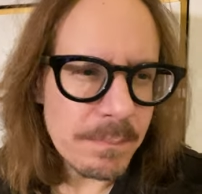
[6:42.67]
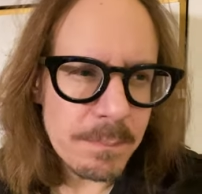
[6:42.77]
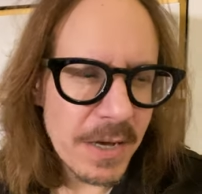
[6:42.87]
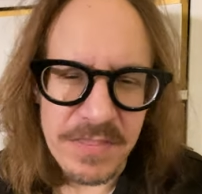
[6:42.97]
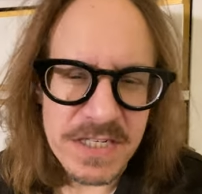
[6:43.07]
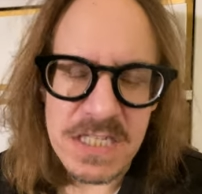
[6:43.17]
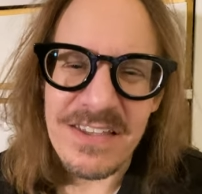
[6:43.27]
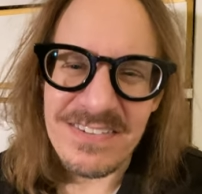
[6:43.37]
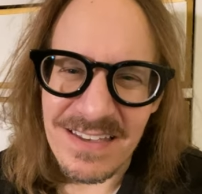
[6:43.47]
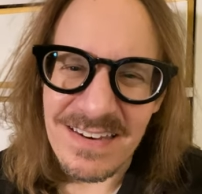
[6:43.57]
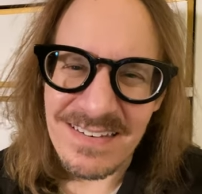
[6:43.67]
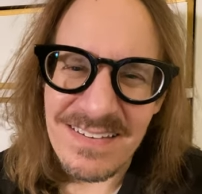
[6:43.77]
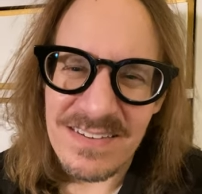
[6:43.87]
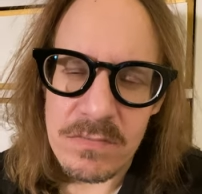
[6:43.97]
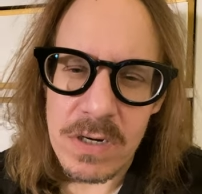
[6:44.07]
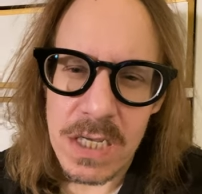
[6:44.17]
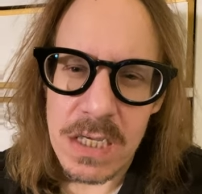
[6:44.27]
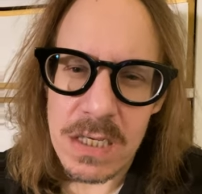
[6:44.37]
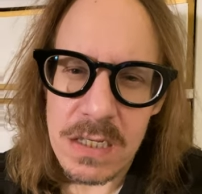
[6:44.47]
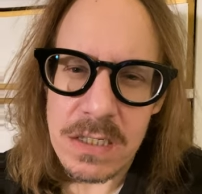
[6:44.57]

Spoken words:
by the dozens, right?